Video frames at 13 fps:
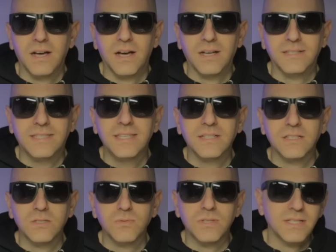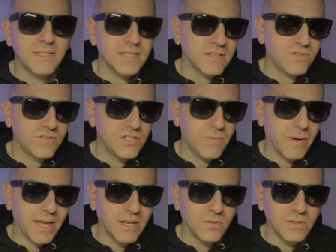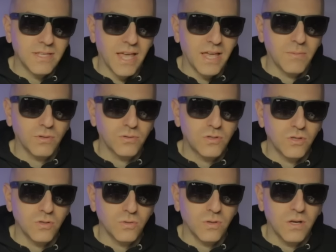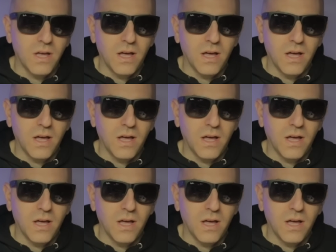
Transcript: deals with this and if Shiba Inu is able to